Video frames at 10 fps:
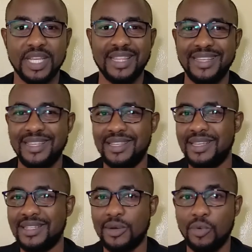this is
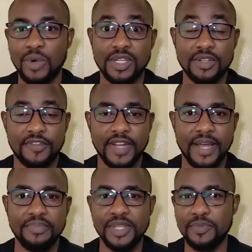just a waste of
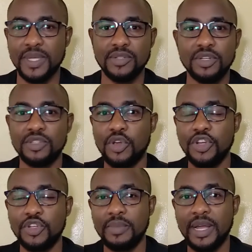time. This person is
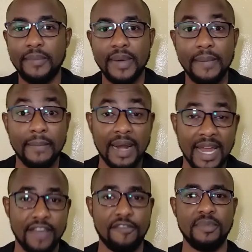going to make my
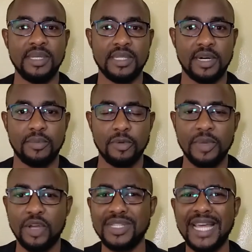life miserable
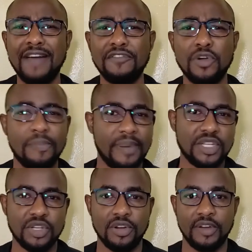because they have no
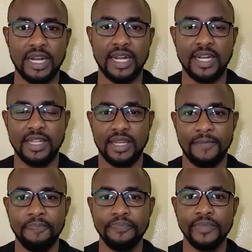passion on anything.
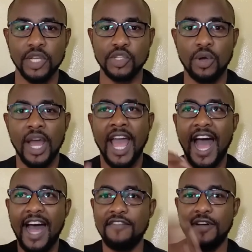So
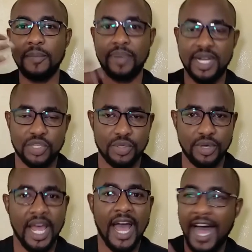have a
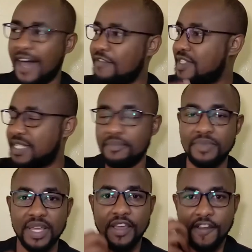passion, have
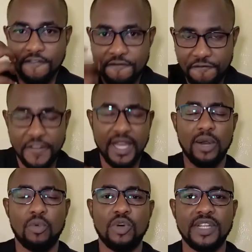something,
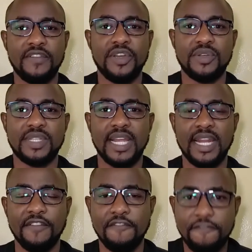feel whatever you're
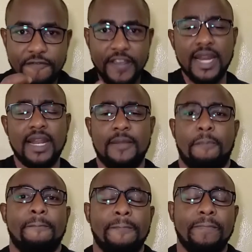selling, feel,
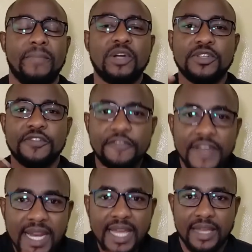because
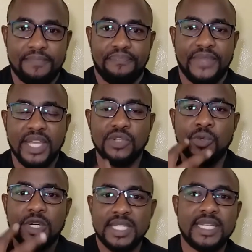feeling is
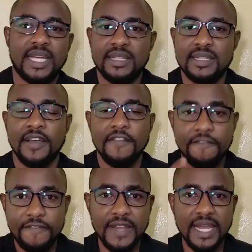what sells.
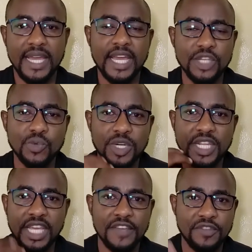Feeling is
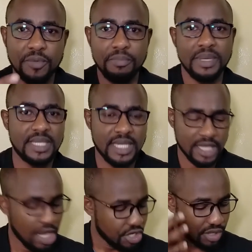what gives you
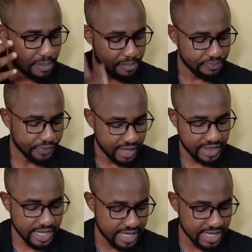business. So
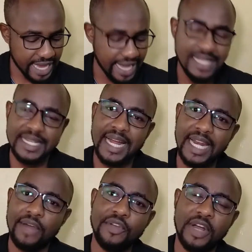this is
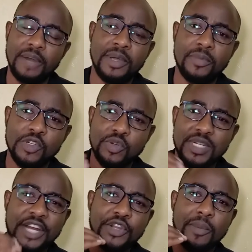exactly how you can be able to
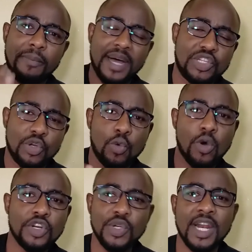turn your passion,
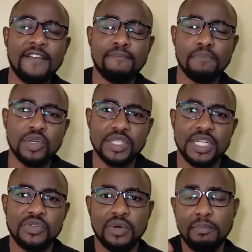what you love most,
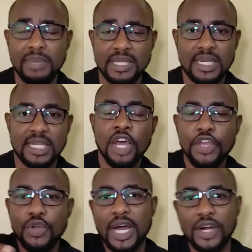into a
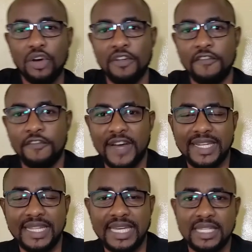business. You can
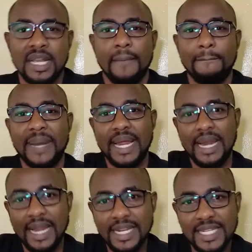convert this by
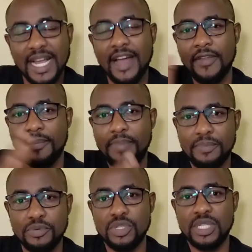letting other
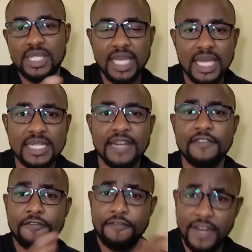people see it
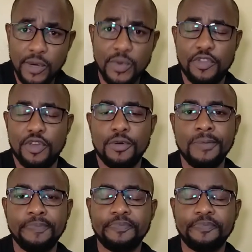and feel with you